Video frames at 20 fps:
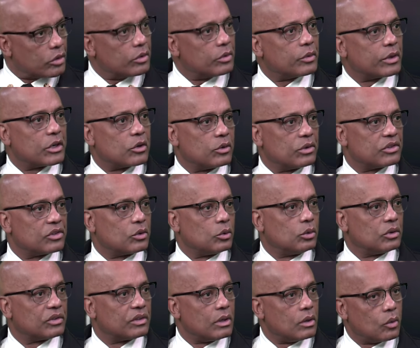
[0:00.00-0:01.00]
recruit
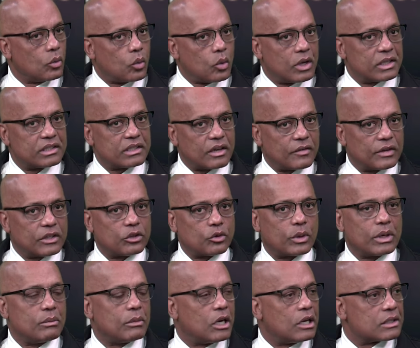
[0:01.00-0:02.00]
schools, once every
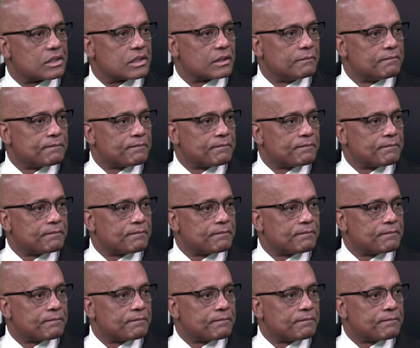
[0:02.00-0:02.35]
3 months.